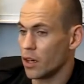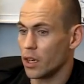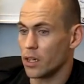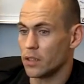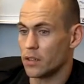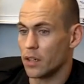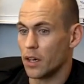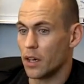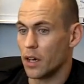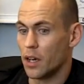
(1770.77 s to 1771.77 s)

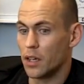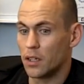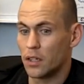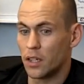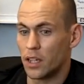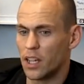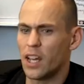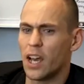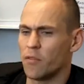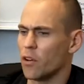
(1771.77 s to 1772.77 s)
and
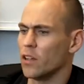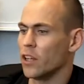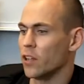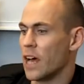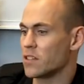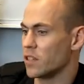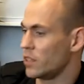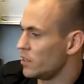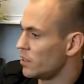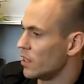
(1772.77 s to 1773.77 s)
he had very little
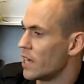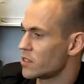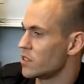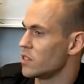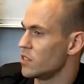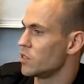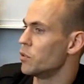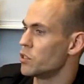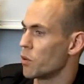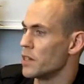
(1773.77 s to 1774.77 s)
elasticity, so
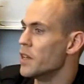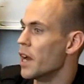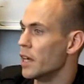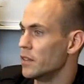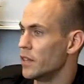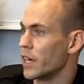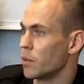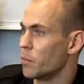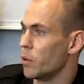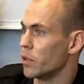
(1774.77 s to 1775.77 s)
we trained that
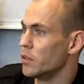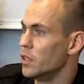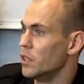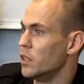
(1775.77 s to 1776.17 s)
component.